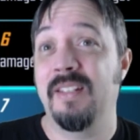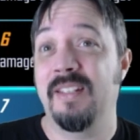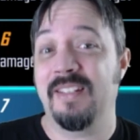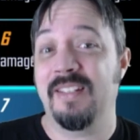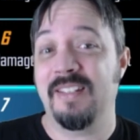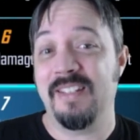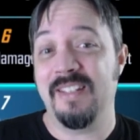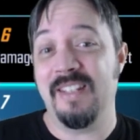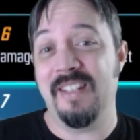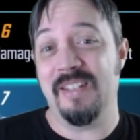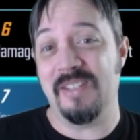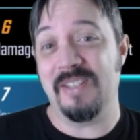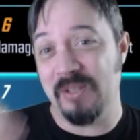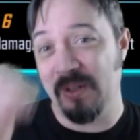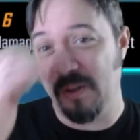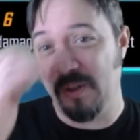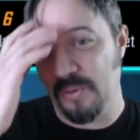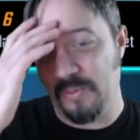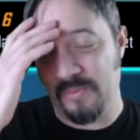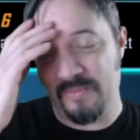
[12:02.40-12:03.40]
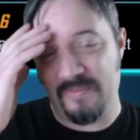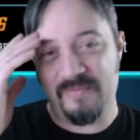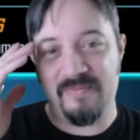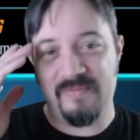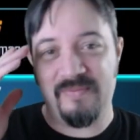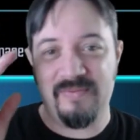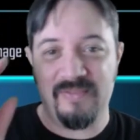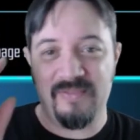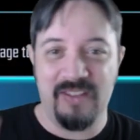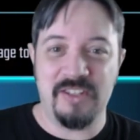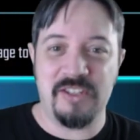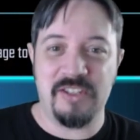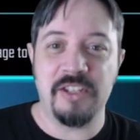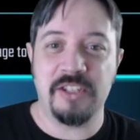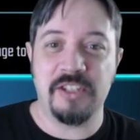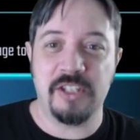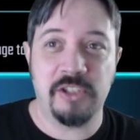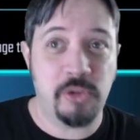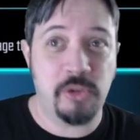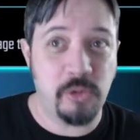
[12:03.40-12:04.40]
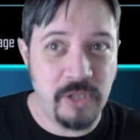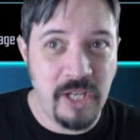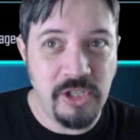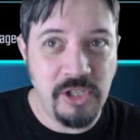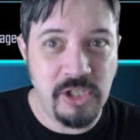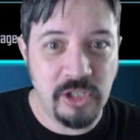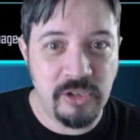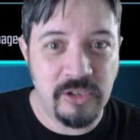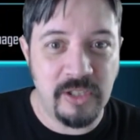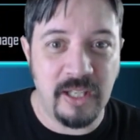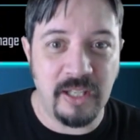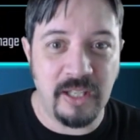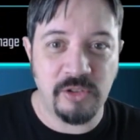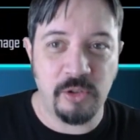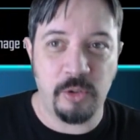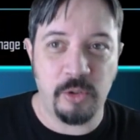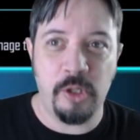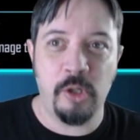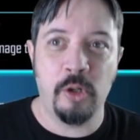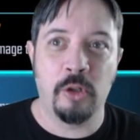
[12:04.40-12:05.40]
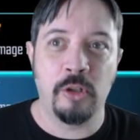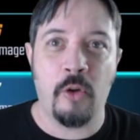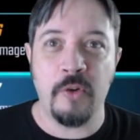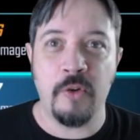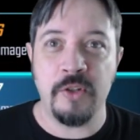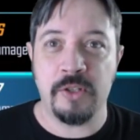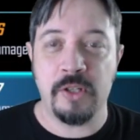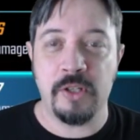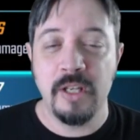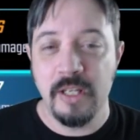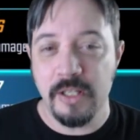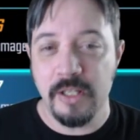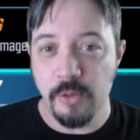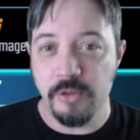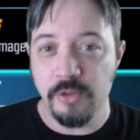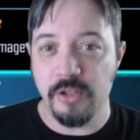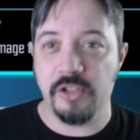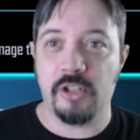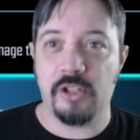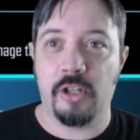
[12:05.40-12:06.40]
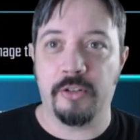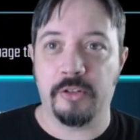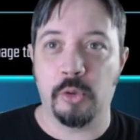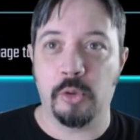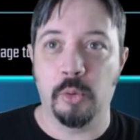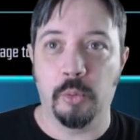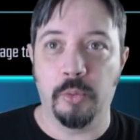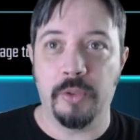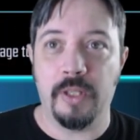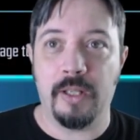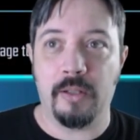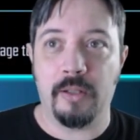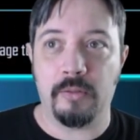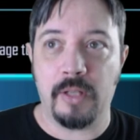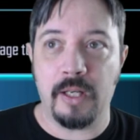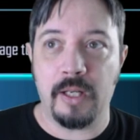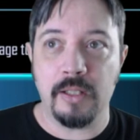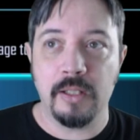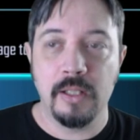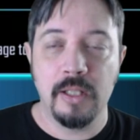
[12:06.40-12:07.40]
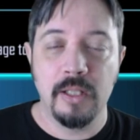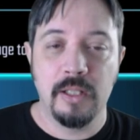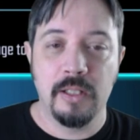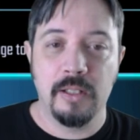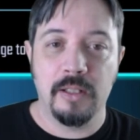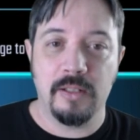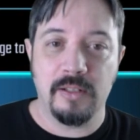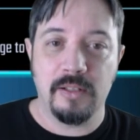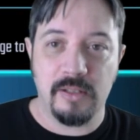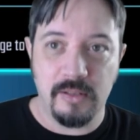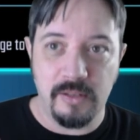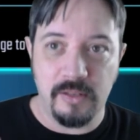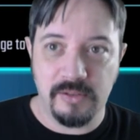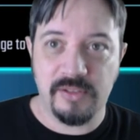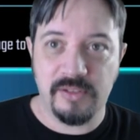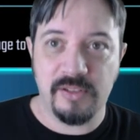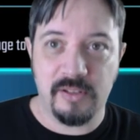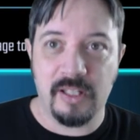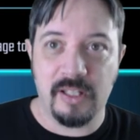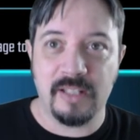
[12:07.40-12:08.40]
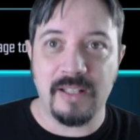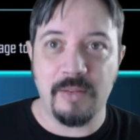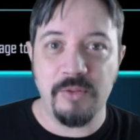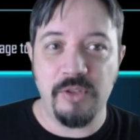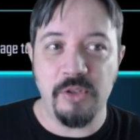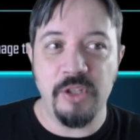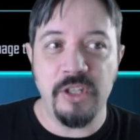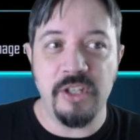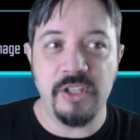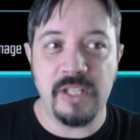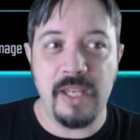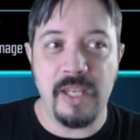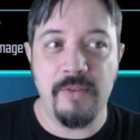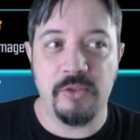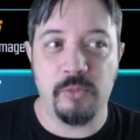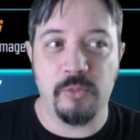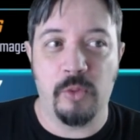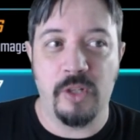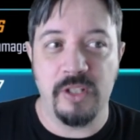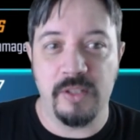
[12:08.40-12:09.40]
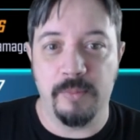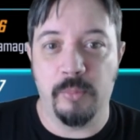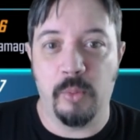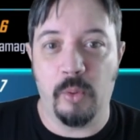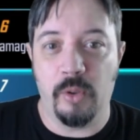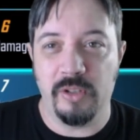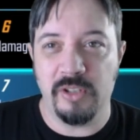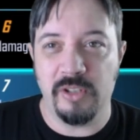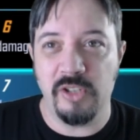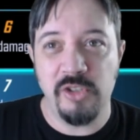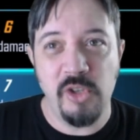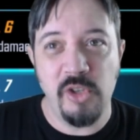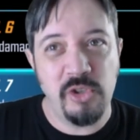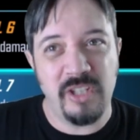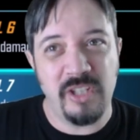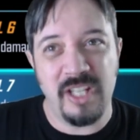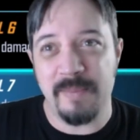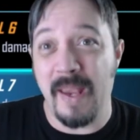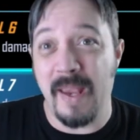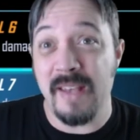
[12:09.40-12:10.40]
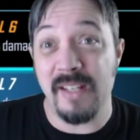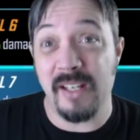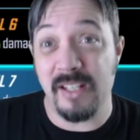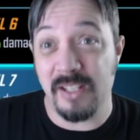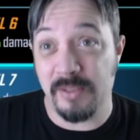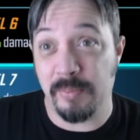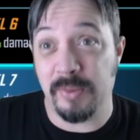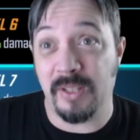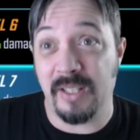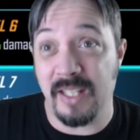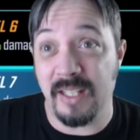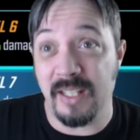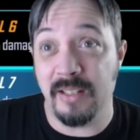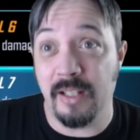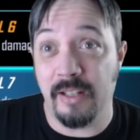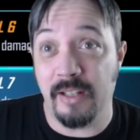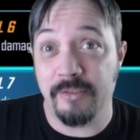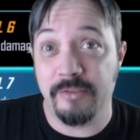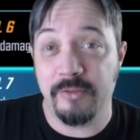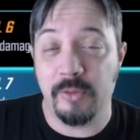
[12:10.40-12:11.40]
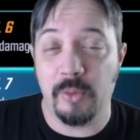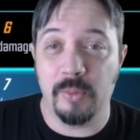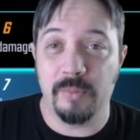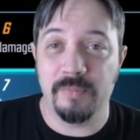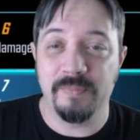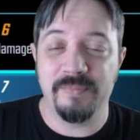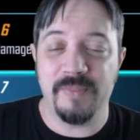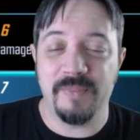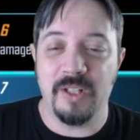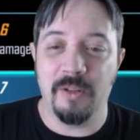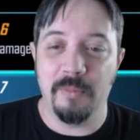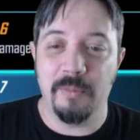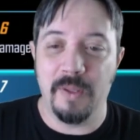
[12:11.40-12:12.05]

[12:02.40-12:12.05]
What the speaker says: Yeah, so it's a strategic thing. So you don't always use this on cooldown, right? It's a lot of times you need to say this when it's important because usually its basic is plenty enough, you know.